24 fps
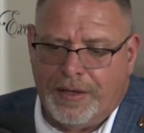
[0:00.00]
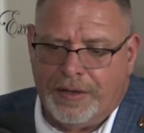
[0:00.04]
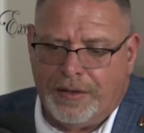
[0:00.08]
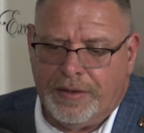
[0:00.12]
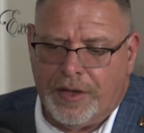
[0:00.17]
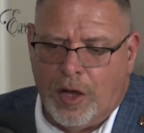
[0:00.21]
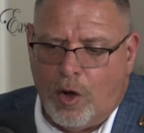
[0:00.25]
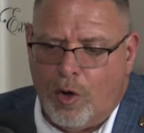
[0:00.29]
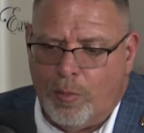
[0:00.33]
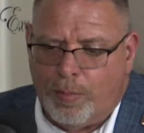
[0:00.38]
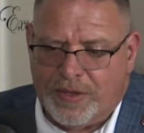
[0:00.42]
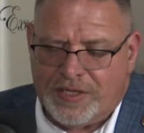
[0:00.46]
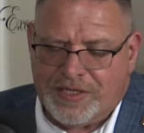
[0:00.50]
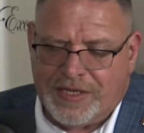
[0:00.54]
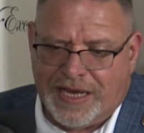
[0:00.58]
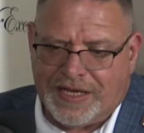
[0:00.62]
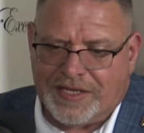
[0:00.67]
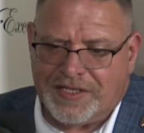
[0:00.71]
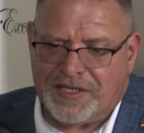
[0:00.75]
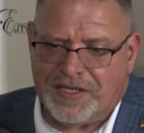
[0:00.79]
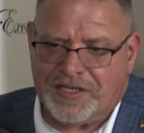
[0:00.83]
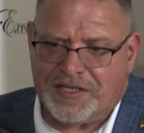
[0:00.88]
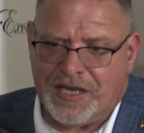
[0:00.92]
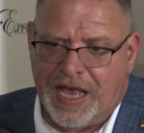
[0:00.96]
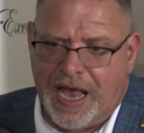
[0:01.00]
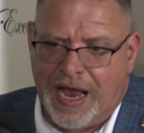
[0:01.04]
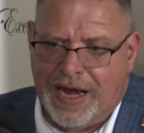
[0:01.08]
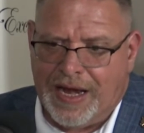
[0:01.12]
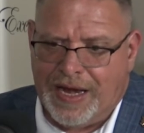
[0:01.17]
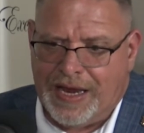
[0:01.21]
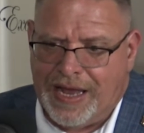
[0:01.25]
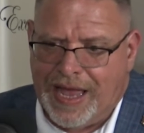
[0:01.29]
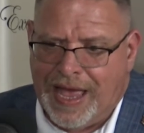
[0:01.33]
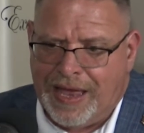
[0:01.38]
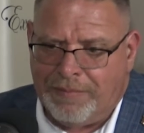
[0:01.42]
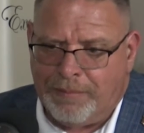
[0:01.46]
the Opus X
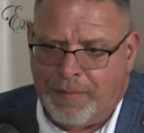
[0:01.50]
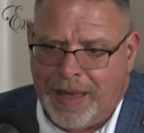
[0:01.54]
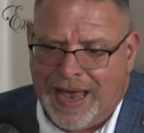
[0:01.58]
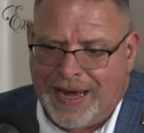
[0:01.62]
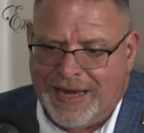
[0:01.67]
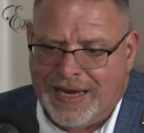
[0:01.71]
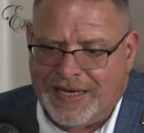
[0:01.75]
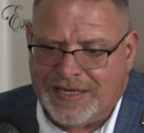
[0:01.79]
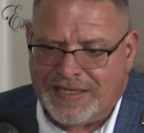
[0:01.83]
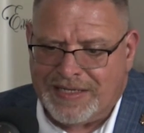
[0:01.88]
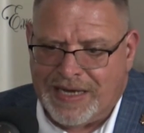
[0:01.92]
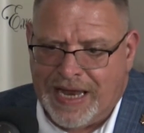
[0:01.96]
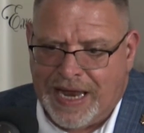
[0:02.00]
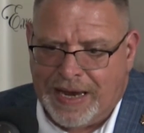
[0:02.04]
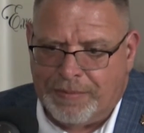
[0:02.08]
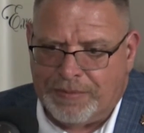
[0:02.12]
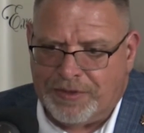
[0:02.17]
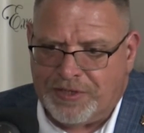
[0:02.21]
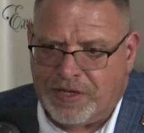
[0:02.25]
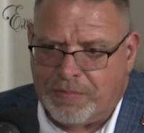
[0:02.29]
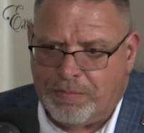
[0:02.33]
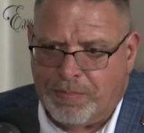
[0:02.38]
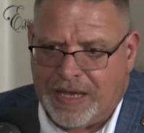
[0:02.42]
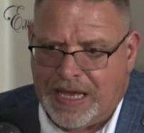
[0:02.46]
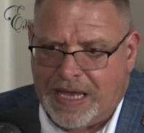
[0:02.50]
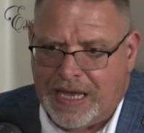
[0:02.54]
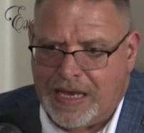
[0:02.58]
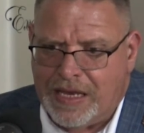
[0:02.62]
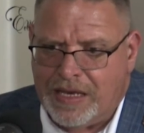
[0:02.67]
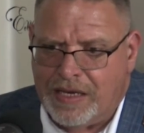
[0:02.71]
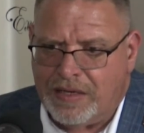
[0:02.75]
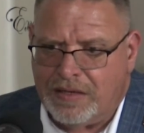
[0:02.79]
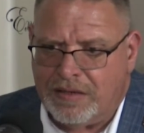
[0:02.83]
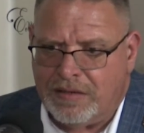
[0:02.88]
Society and Manny's name to be